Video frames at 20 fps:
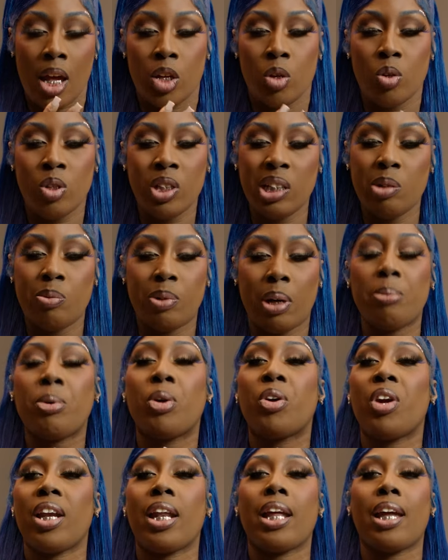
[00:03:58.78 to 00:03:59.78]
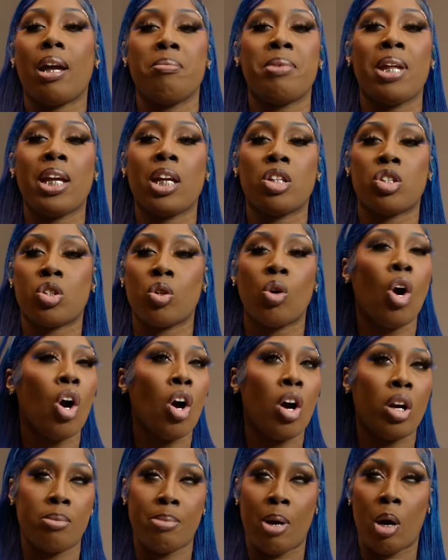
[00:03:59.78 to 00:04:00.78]
Usually when I'm creating, I'm thinking so
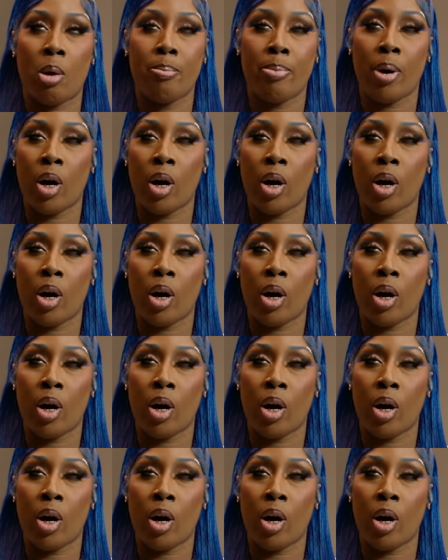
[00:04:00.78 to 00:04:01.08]
hard about